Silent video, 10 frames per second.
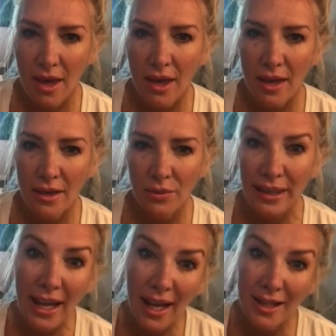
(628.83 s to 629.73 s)
And we
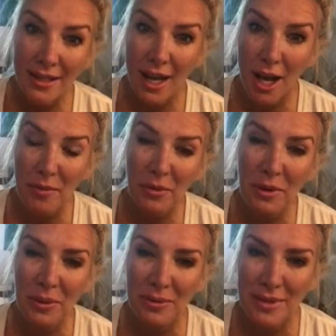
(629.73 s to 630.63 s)
can't stop, and
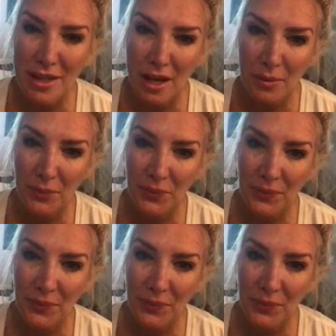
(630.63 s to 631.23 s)
we won't stop.